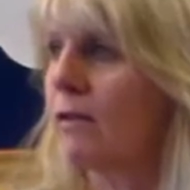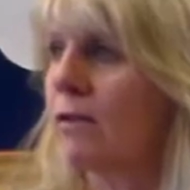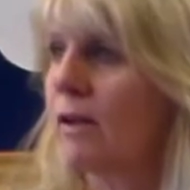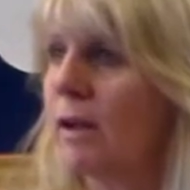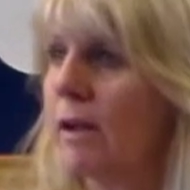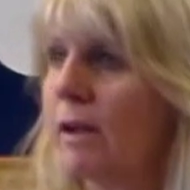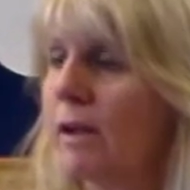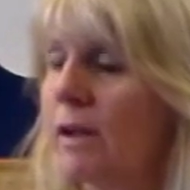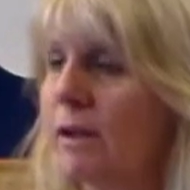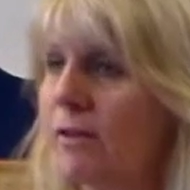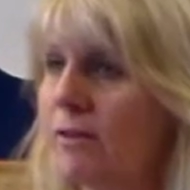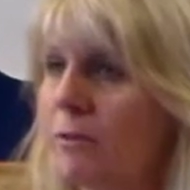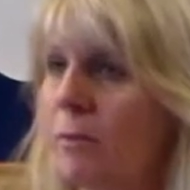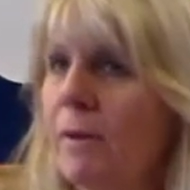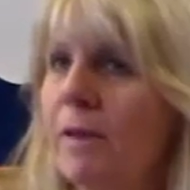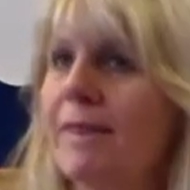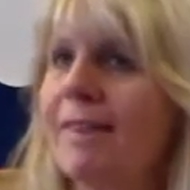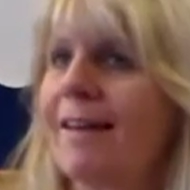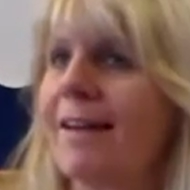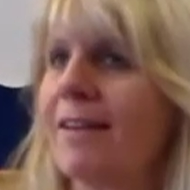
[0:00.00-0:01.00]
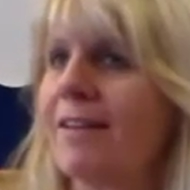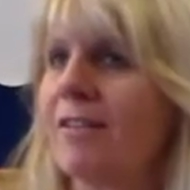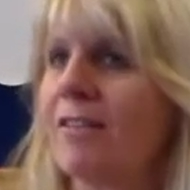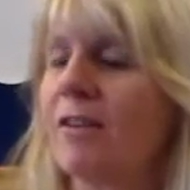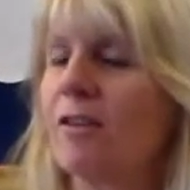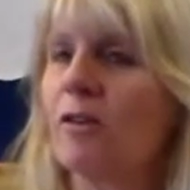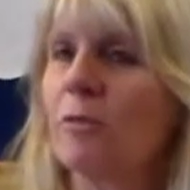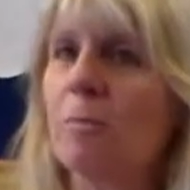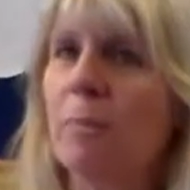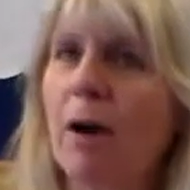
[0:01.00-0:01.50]
It's with
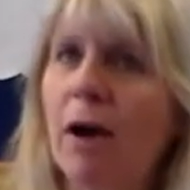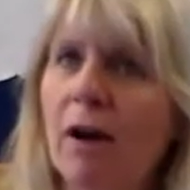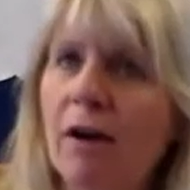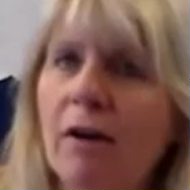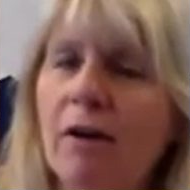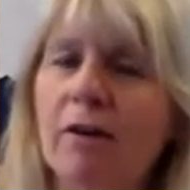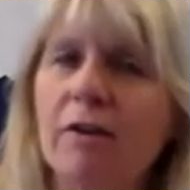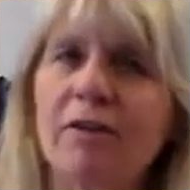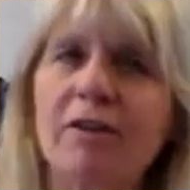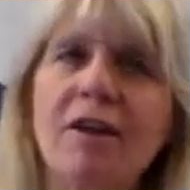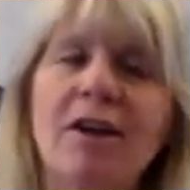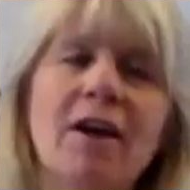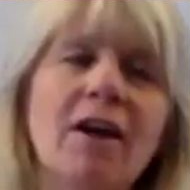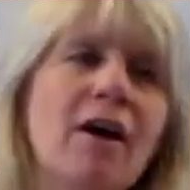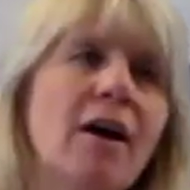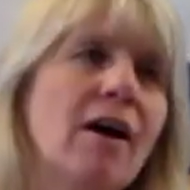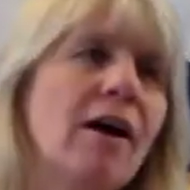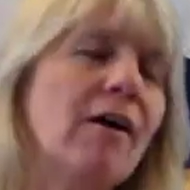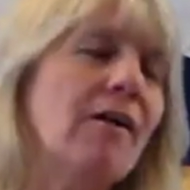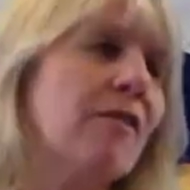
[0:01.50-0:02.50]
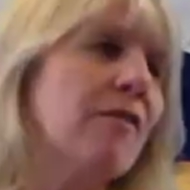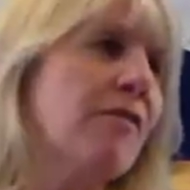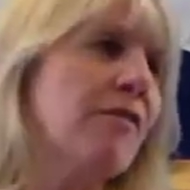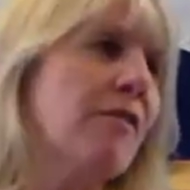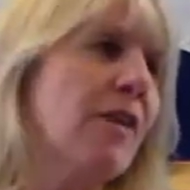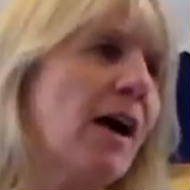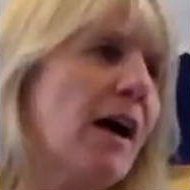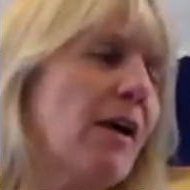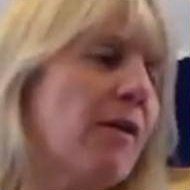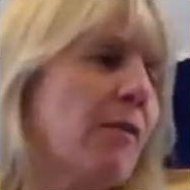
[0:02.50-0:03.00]
us. It's part
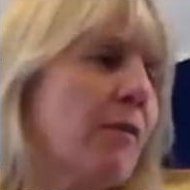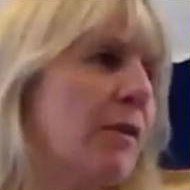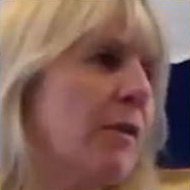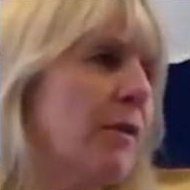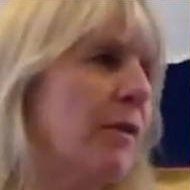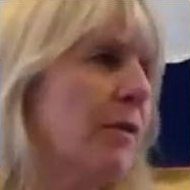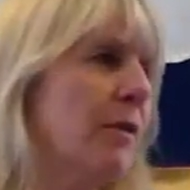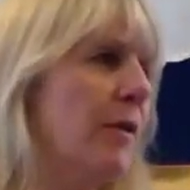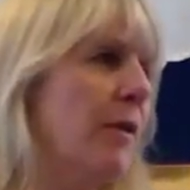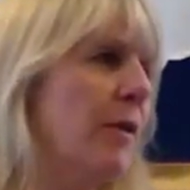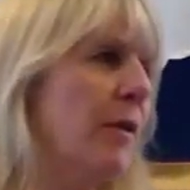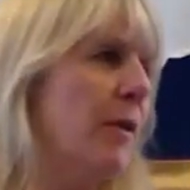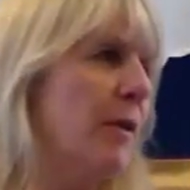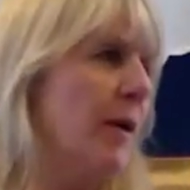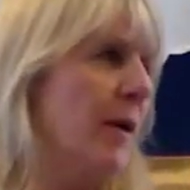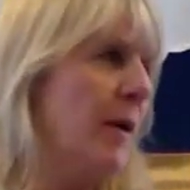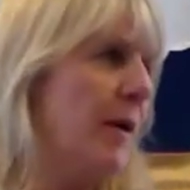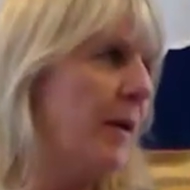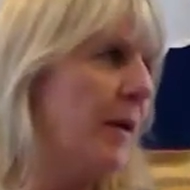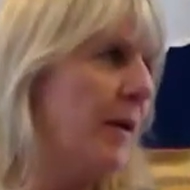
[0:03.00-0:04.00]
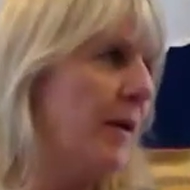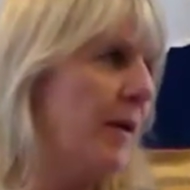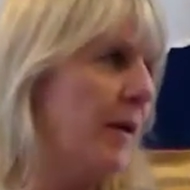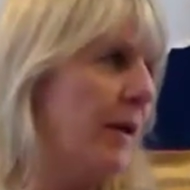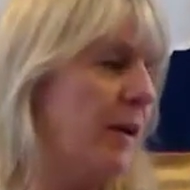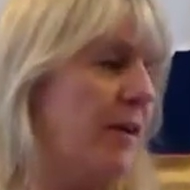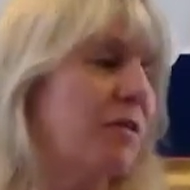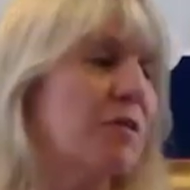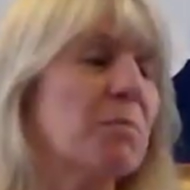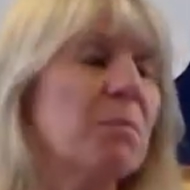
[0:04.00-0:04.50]
of our
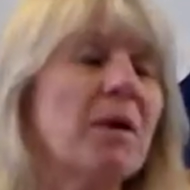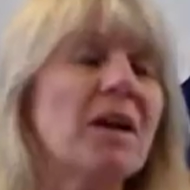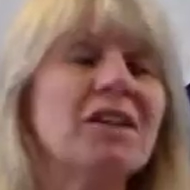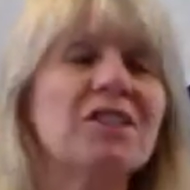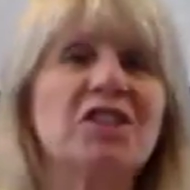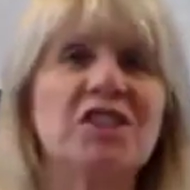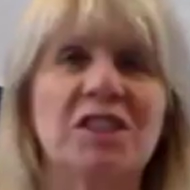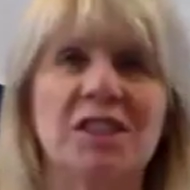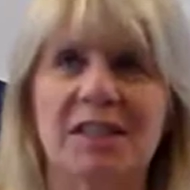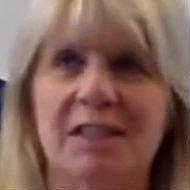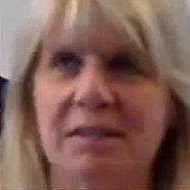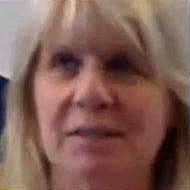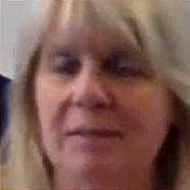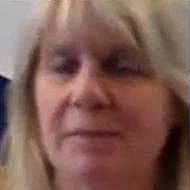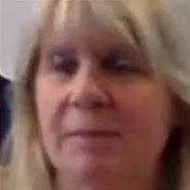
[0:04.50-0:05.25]
expression.